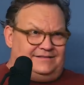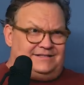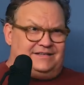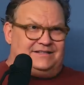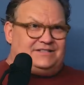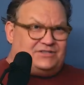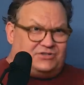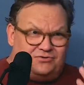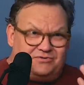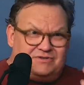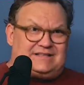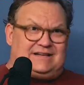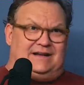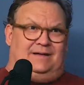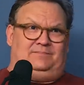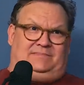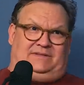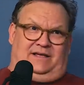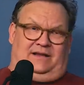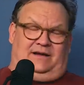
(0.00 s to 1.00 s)
Just do
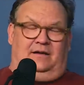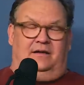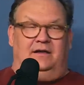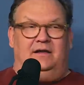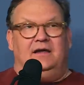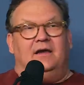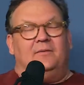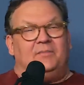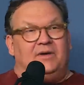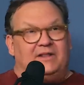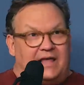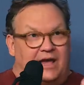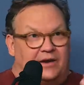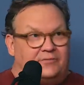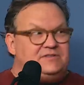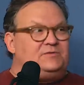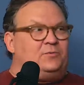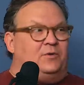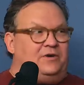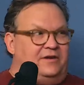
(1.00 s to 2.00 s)
something. But
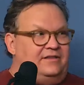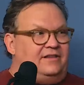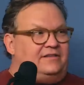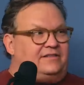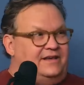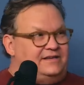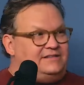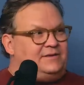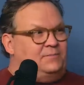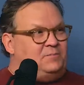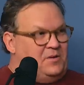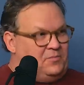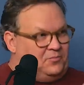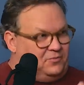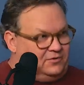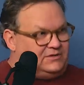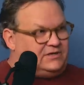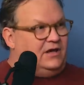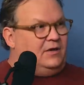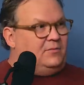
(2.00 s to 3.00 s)
that was one of the things that
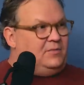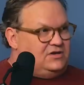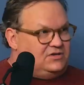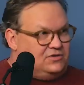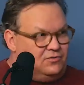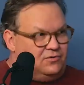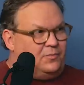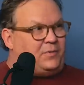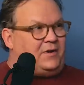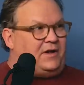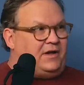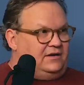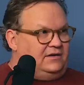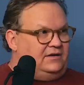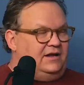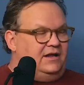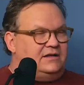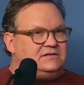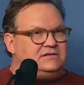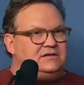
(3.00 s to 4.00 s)
people would tell me, do a
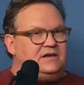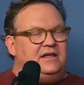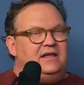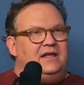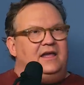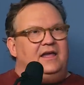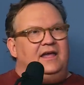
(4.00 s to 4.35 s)
podcast. Yeah.